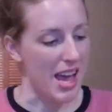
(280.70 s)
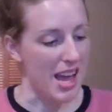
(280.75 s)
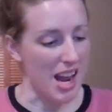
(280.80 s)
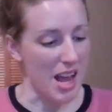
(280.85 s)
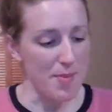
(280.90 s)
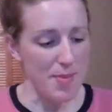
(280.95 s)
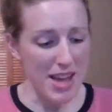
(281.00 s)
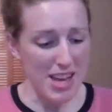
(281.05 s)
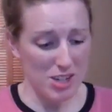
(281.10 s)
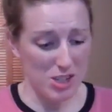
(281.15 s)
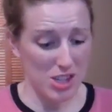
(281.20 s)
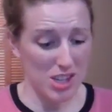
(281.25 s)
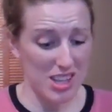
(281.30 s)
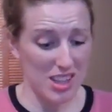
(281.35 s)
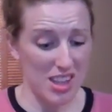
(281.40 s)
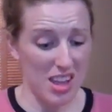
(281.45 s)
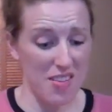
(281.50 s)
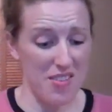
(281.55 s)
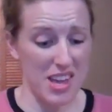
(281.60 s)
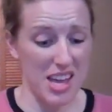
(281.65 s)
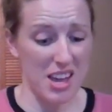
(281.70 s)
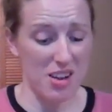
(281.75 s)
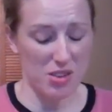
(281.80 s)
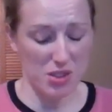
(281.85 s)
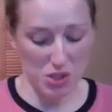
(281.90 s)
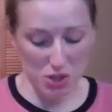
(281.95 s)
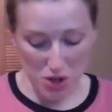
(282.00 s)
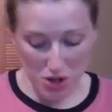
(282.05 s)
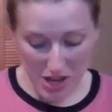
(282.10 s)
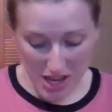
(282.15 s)
and I'm actually loving how
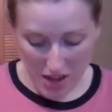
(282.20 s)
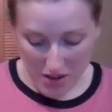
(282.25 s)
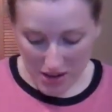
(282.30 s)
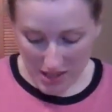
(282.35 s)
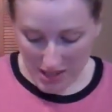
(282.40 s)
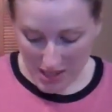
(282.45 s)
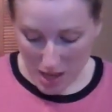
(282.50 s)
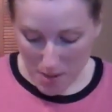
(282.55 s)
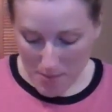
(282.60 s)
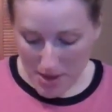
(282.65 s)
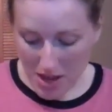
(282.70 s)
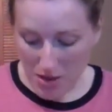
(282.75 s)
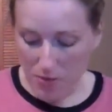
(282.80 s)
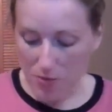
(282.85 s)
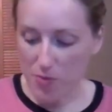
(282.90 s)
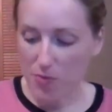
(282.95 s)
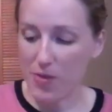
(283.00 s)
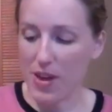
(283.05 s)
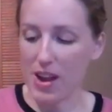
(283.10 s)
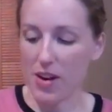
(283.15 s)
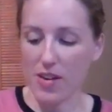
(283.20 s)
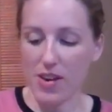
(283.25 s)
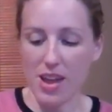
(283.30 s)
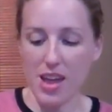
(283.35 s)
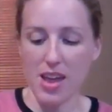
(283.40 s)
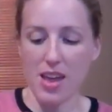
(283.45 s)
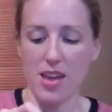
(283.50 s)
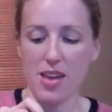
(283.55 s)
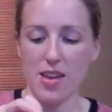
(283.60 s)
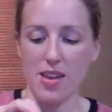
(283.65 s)
it's turning out. It's coming out
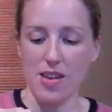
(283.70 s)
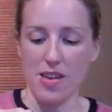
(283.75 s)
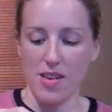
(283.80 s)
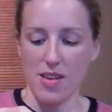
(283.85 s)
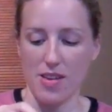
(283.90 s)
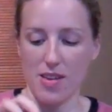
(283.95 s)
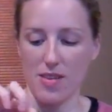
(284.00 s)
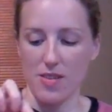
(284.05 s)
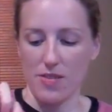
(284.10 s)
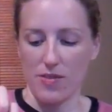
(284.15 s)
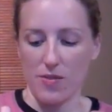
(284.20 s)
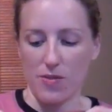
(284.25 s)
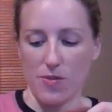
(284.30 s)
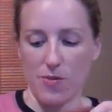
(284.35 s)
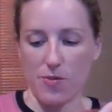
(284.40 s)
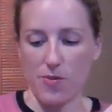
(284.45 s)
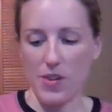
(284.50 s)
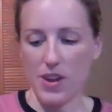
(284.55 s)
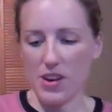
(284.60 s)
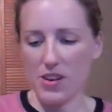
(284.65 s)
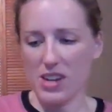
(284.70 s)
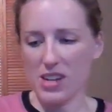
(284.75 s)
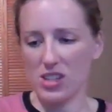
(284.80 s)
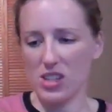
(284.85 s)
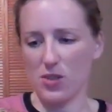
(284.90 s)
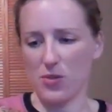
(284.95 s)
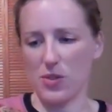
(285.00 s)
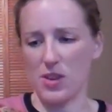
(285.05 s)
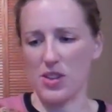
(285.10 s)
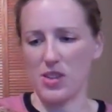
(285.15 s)
very, very
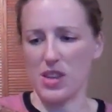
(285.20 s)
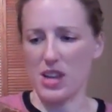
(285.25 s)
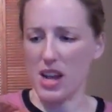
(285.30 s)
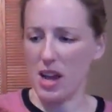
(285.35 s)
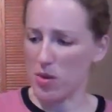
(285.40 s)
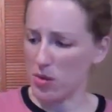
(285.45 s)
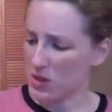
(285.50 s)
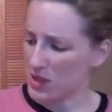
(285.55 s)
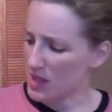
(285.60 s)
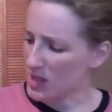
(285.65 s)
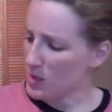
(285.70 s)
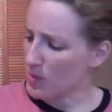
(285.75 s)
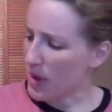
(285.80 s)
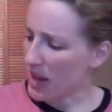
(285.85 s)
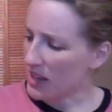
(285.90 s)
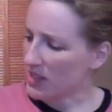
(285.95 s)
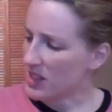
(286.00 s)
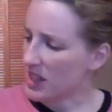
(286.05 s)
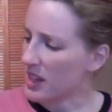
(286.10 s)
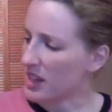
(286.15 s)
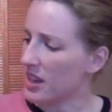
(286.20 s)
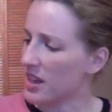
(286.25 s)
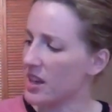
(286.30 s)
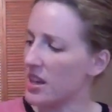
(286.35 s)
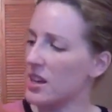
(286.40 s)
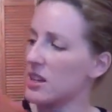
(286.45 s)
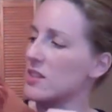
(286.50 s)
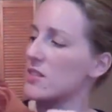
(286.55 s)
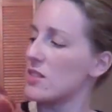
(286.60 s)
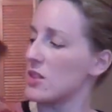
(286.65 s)
different than I was expecting,
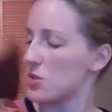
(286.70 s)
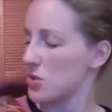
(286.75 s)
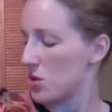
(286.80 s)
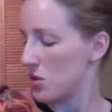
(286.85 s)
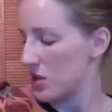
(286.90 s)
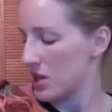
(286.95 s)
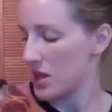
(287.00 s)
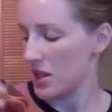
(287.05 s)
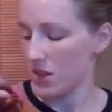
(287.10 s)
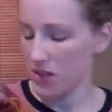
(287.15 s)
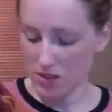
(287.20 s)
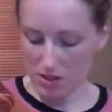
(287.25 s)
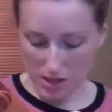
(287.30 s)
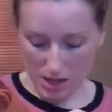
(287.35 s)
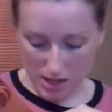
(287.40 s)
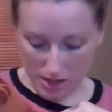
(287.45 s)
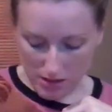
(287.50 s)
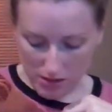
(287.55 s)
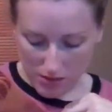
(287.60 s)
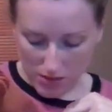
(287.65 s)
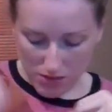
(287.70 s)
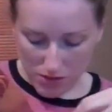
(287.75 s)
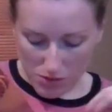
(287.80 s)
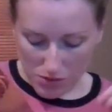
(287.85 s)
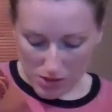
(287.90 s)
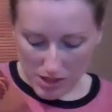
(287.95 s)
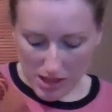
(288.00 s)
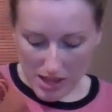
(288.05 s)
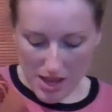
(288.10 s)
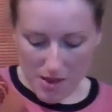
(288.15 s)
and there's only
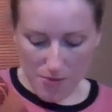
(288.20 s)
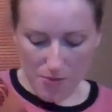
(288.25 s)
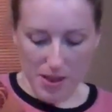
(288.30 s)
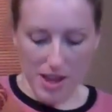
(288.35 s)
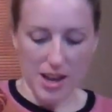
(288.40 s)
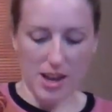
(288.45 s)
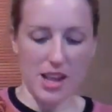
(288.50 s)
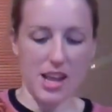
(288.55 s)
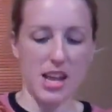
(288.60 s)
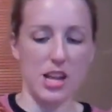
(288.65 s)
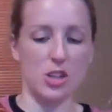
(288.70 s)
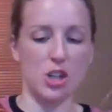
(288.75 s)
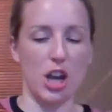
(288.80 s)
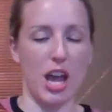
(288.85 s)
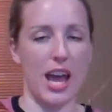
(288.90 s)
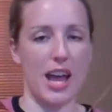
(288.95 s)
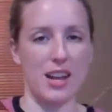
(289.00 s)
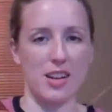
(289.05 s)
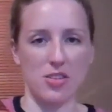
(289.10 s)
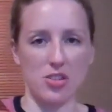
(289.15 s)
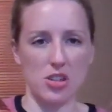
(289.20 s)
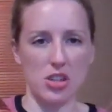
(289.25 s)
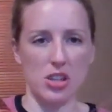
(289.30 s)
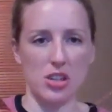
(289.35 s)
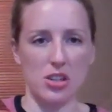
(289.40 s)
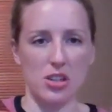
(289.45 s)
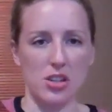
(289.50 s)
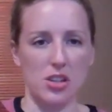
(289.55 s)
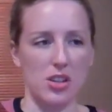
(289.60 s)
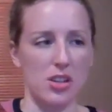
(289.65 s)
there's leaf at each end.
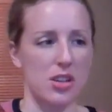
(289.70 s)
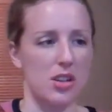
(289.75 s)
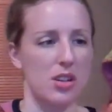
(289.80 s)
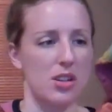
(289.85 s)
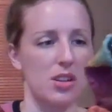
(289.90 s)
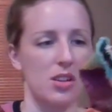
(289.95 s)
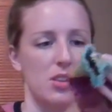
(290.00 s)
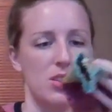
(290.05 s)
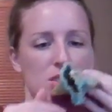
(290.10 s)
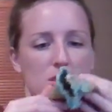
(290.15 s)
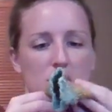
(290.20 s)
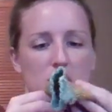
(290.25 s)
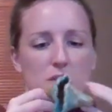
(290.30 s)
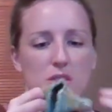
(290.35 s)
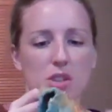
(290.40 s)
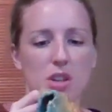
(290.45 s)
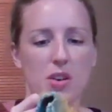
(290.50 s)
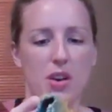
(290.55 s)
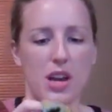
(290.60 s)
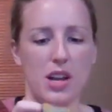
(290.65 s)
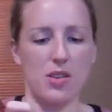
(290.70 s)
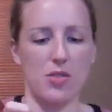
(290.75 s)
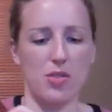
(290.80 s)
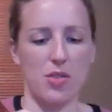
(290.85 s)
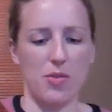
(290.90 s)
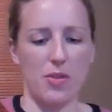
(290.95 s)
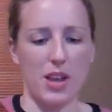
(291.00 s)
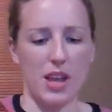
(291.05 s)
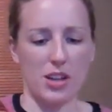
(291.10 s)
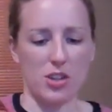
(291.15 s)
So I don't
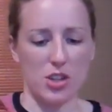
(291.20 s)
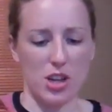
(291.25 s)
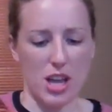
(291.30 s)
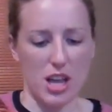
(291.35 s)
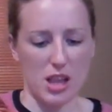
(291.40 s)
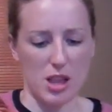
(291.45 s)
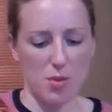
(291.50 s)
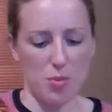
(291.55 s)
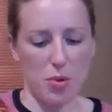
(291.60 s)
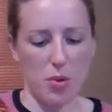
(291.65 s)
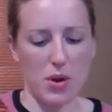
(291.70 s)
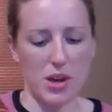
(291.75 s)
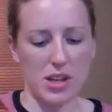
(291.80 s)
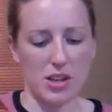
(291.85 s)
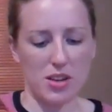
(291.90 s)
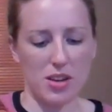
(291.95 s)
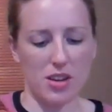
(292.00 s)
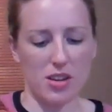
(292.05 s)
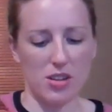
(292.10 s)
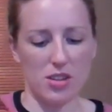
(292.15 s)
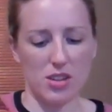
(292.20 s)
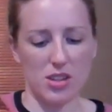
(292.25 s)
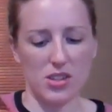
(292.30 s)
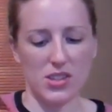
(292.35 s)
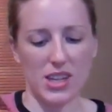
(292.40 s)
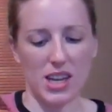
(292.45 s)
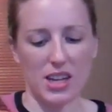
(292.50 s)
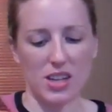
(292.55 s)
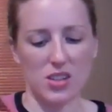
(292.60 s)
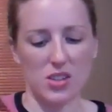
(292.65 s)
know if I'll actually hit the point on the
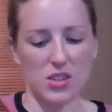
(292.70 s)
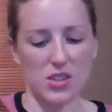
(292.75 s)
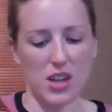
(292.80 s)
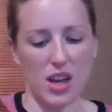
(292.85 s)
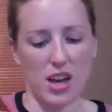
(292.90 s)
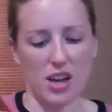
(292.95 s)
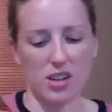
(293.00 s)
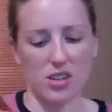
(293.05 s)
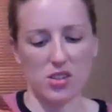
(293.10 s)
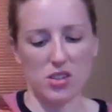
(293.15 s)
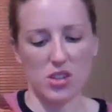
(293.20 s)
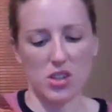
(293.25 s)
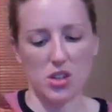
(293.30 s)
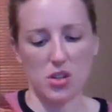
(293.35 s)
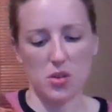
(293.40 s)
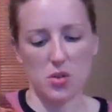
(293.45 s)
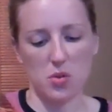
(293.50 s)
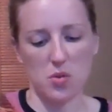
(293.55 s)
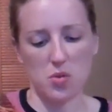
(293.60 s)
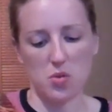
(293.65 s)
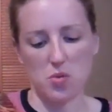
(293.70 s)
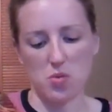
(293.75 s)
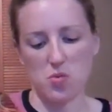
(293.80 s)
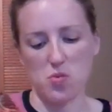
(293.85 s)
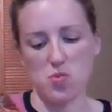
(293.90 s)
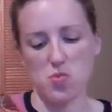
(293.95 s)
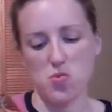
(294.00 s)
second sock to